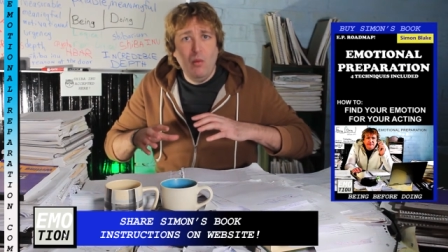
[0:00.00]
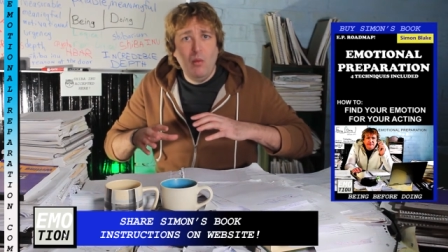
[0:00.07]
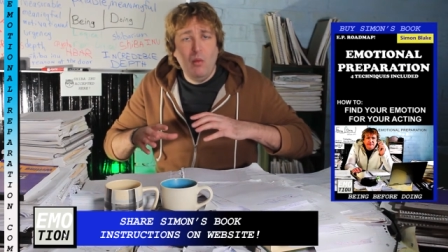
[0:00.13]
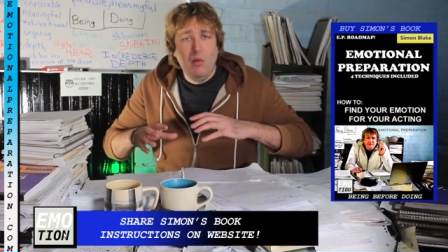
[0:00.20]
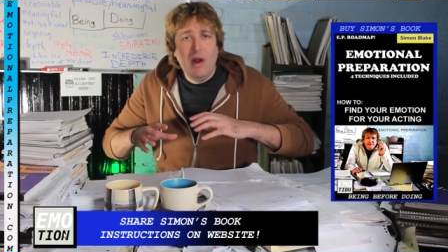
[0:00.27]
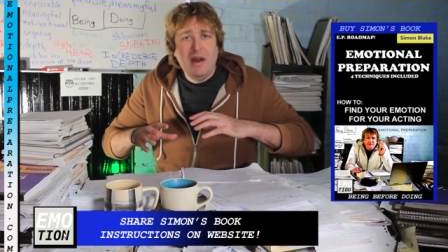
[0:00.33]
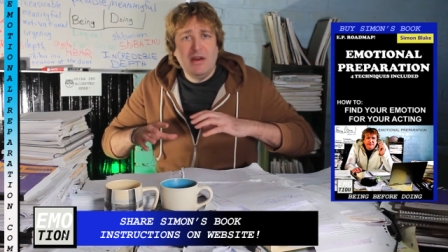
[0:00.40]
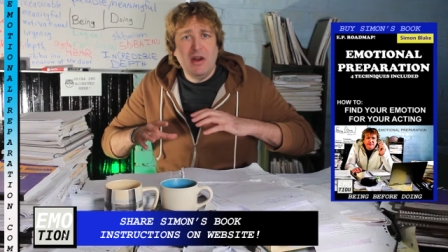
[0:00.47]

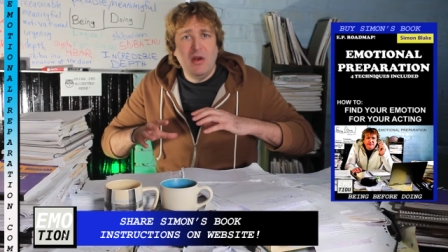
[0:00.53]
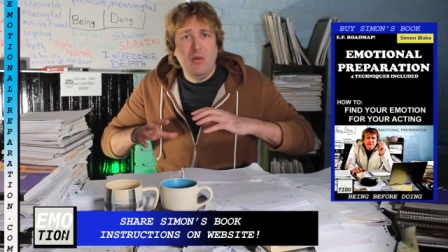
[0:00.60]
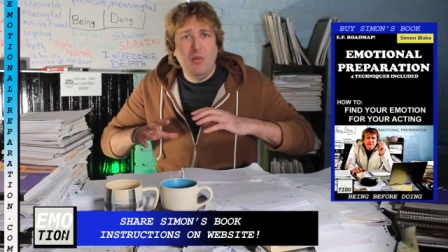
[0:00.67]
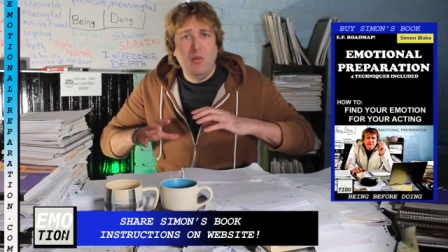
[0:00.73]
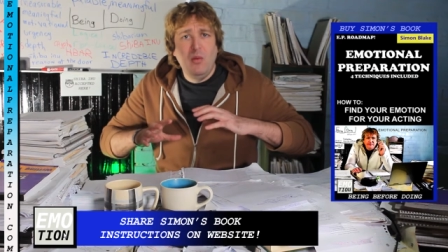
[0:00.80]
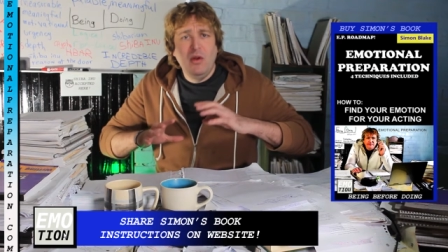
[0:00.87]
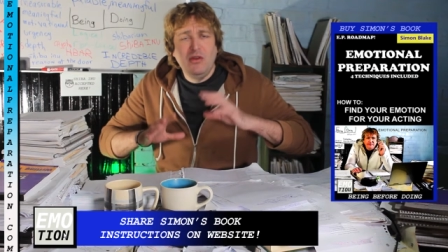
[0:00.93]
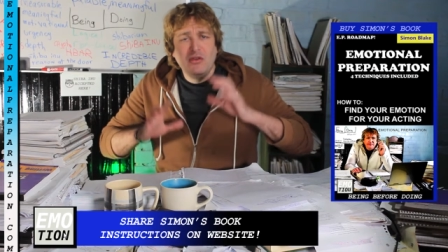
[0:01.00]
when
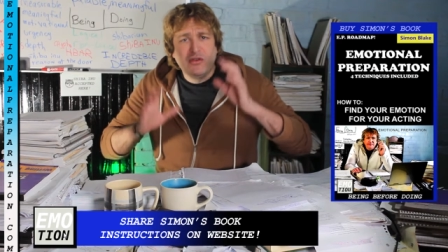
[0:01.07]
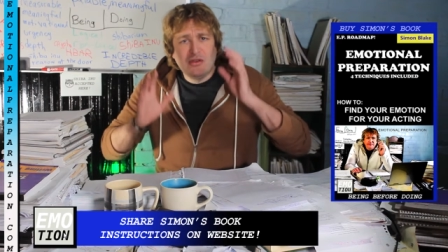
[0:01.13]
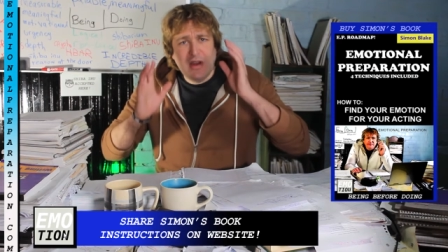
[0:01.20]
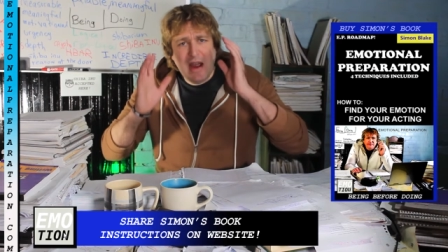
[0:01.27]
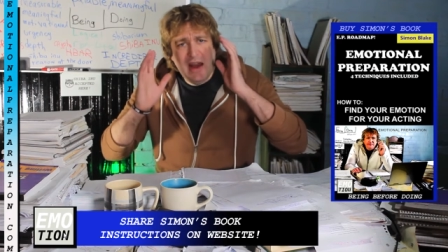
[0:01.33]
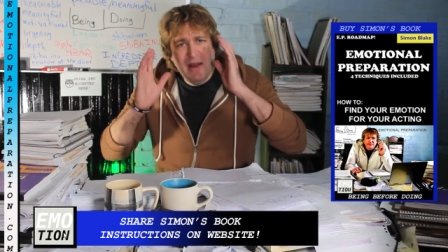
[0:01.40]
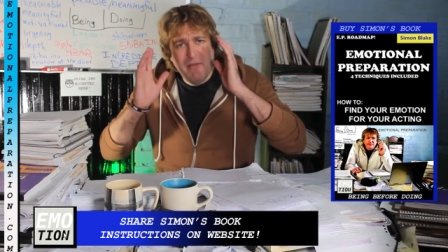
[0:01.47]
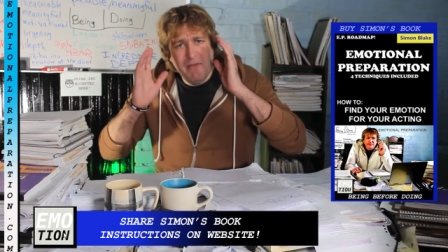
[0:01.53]
when you're
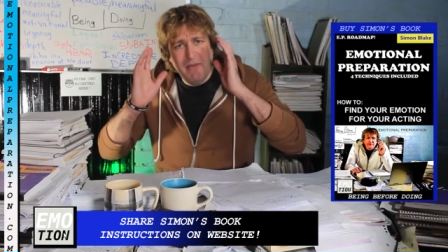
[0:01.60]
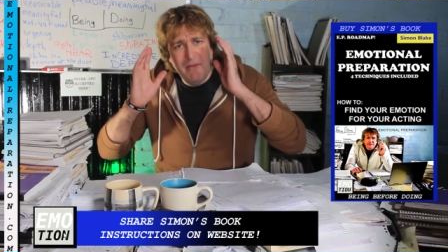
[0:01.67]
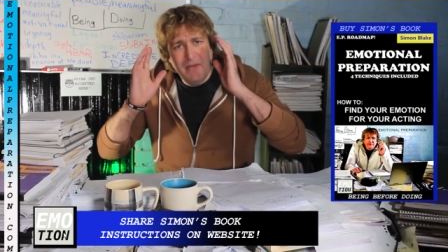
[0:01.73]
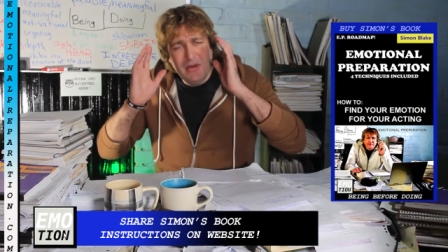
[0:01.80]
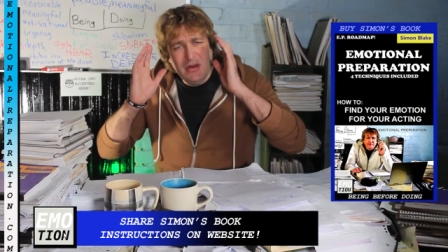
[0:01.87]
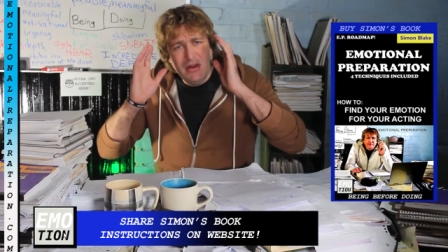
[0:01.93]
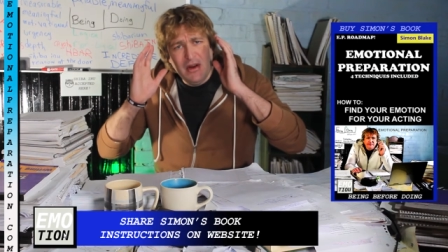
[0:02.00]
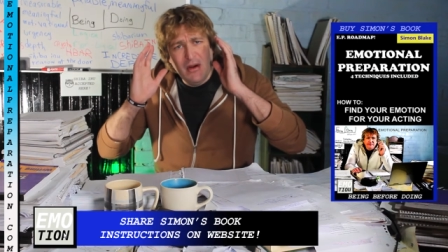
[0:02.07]
trying
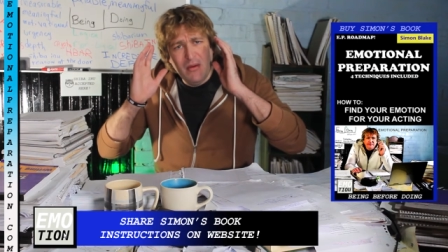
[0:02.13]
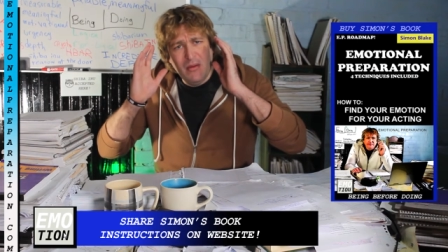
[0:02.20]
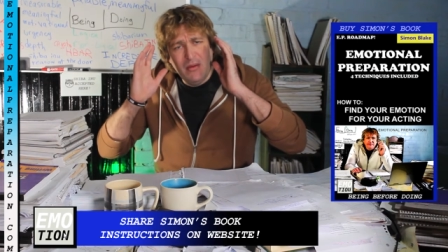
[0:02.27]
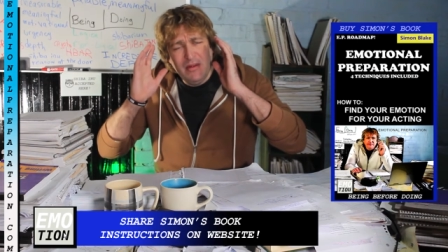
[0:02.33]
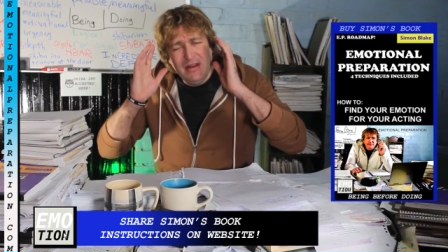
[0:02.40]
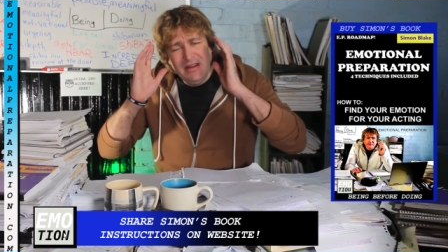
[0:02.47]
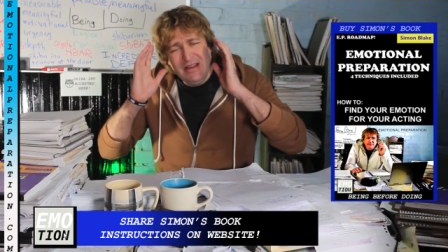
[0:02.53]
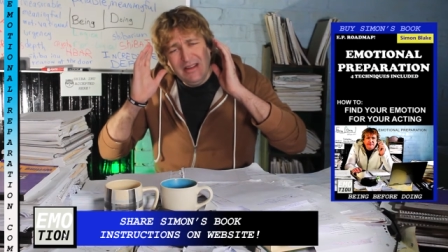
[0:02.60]
to you know
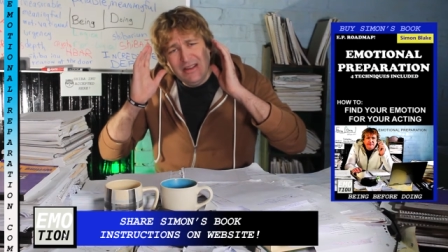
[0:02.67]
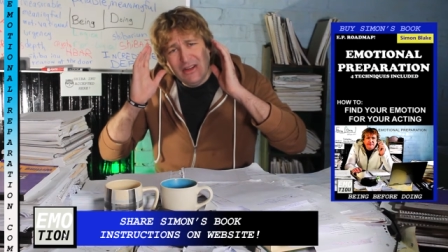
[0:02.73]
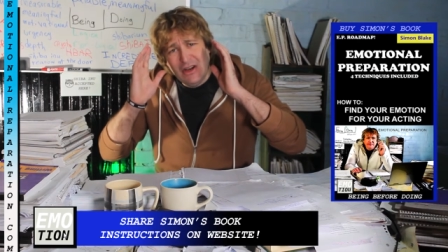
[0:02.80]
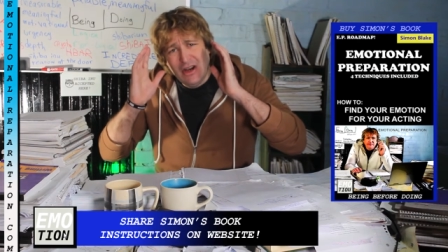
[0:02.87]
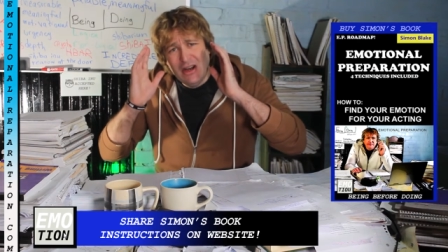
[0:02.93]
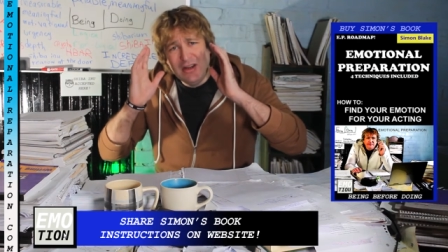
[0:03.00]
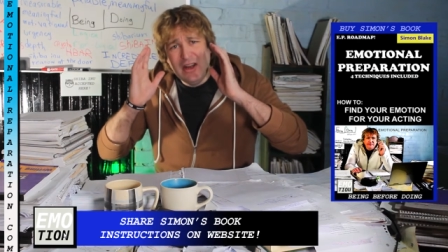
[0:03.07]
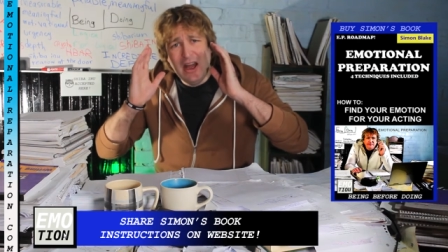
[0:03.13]
you
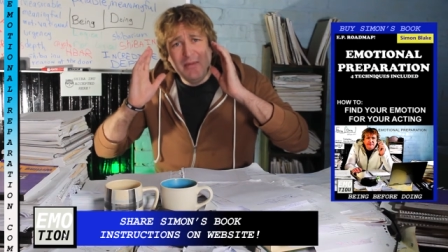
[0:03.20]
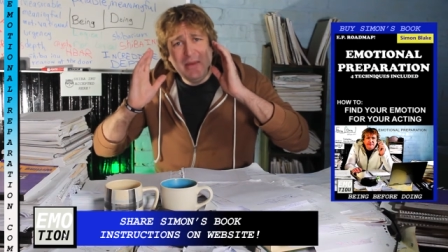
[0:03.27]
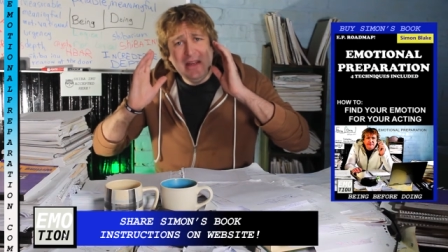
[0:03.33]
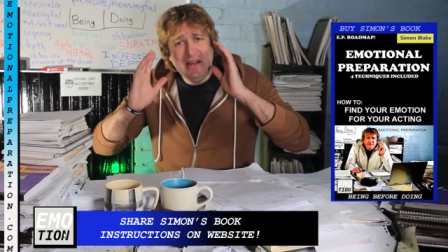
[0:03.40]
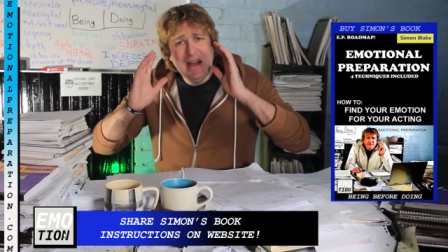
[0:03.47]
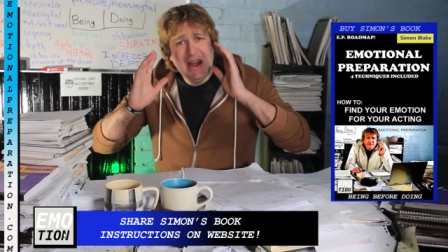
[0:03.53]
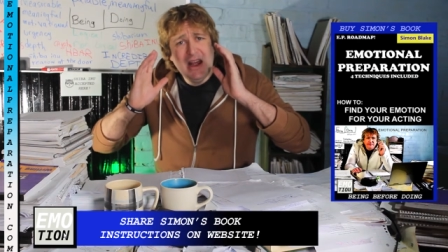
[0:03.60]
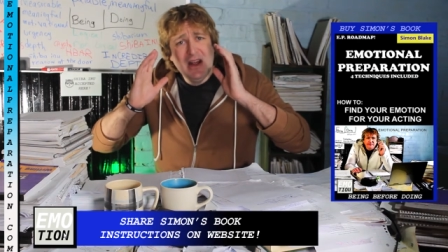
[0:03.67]
could I
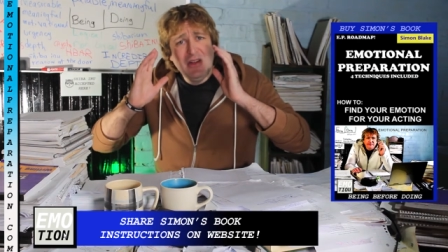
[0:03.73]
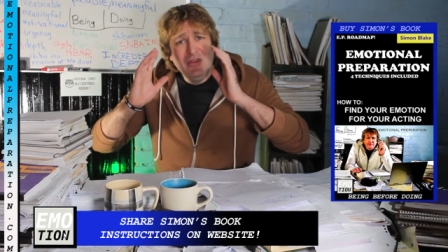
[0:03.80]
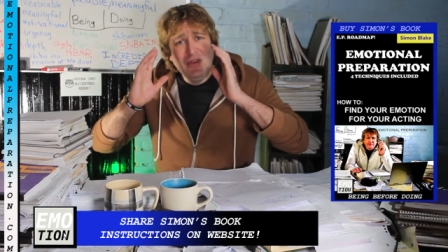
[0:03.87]
mean